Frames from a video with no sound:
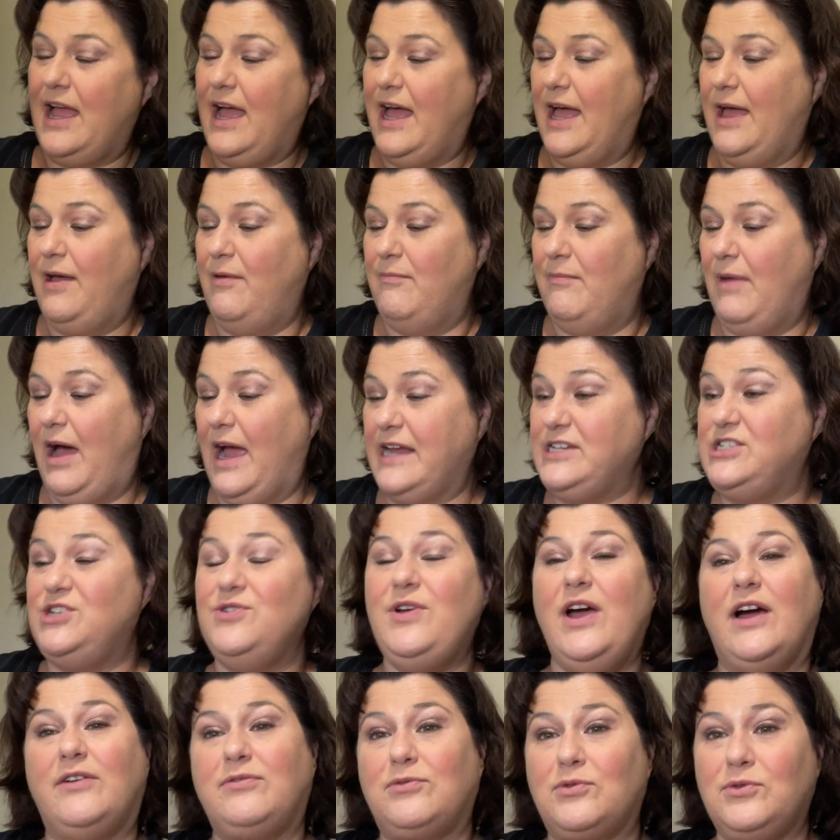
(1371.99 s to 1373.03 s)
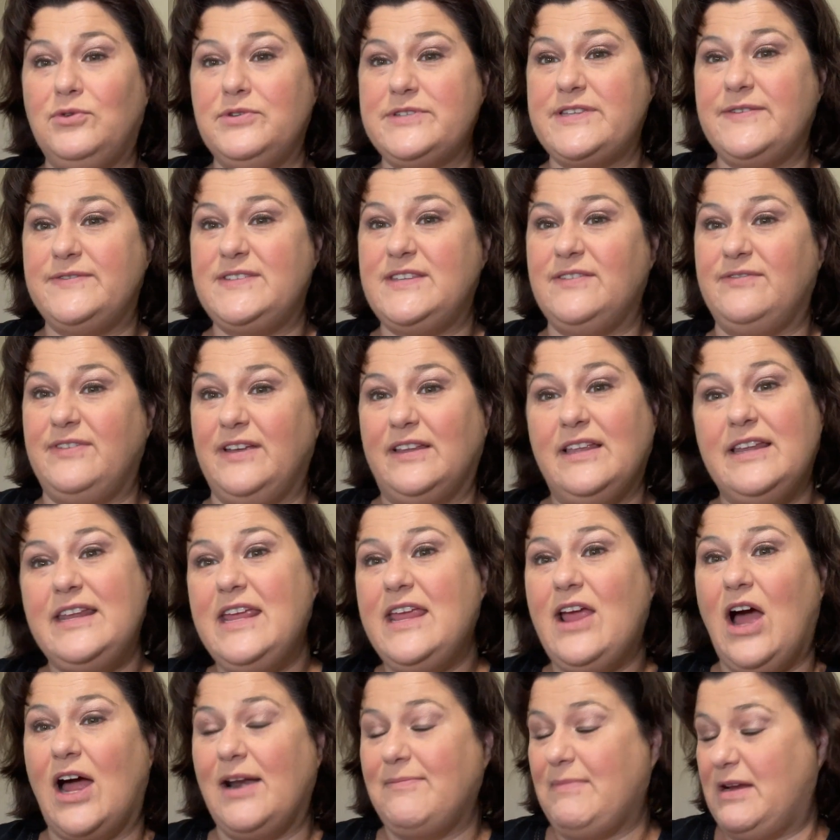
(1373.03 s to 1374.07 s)
Um, I do have Rules of
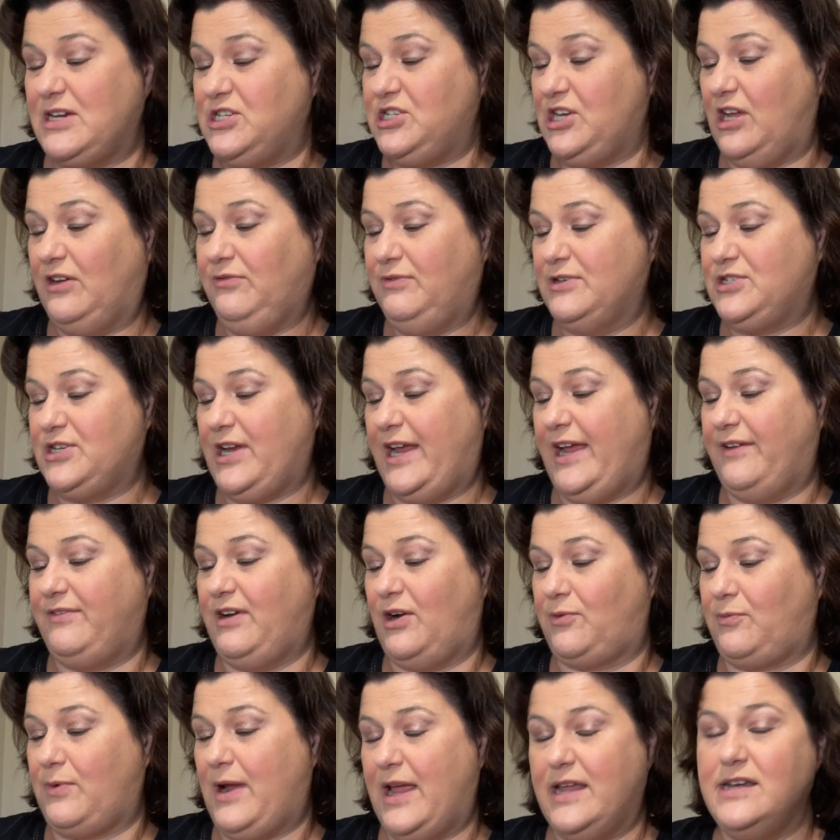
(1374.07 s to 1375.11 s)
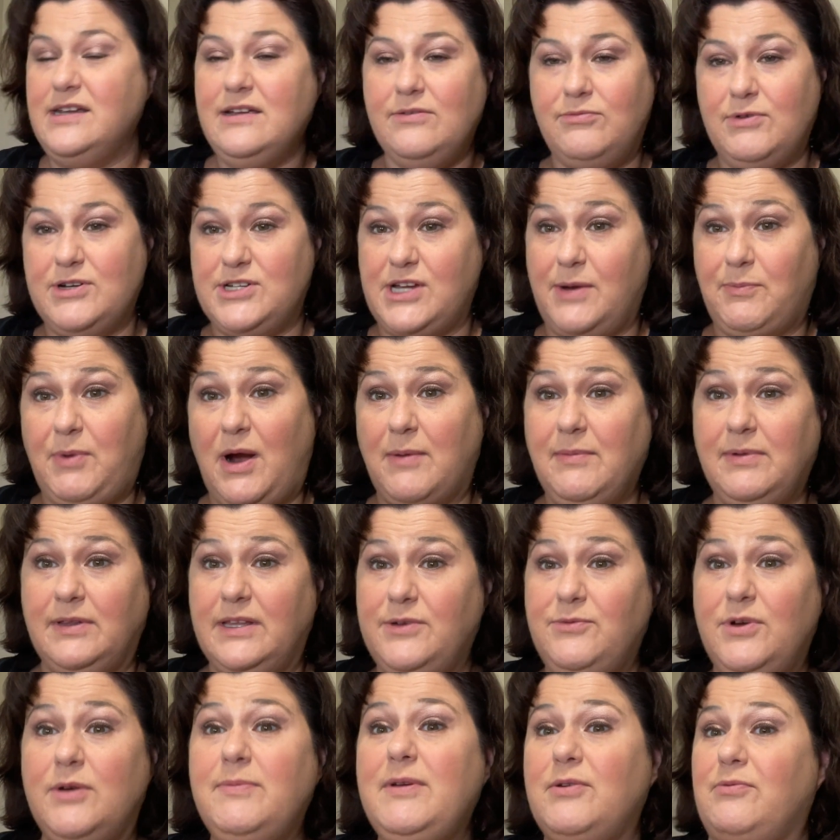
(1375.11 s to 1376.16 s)
Civility on my shelf, which I have not read, which I probably
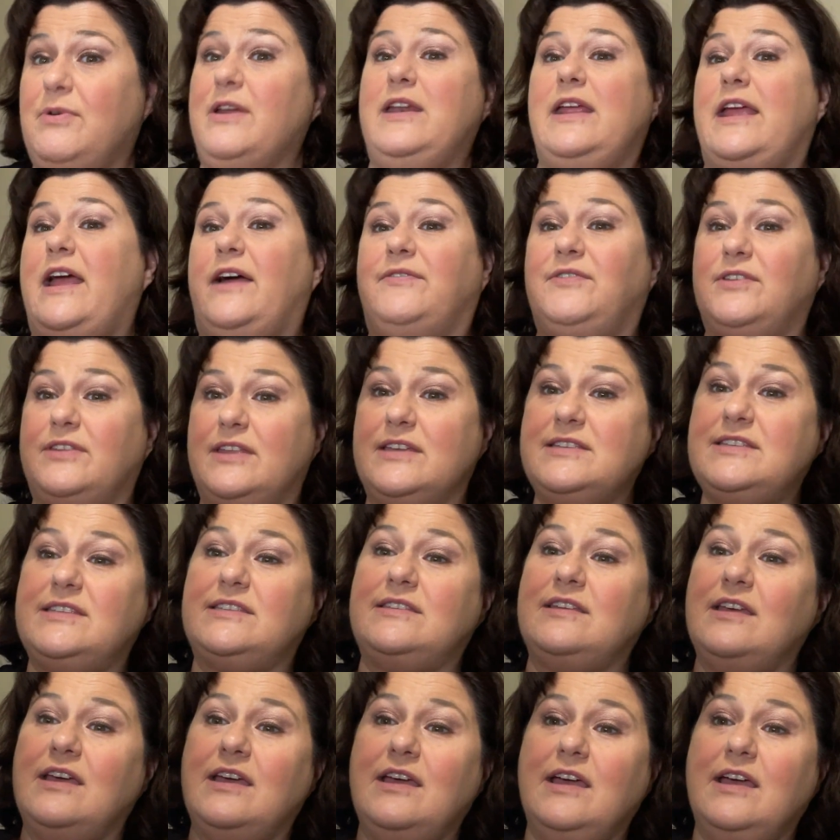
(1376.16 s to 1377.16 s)
will be reading after this,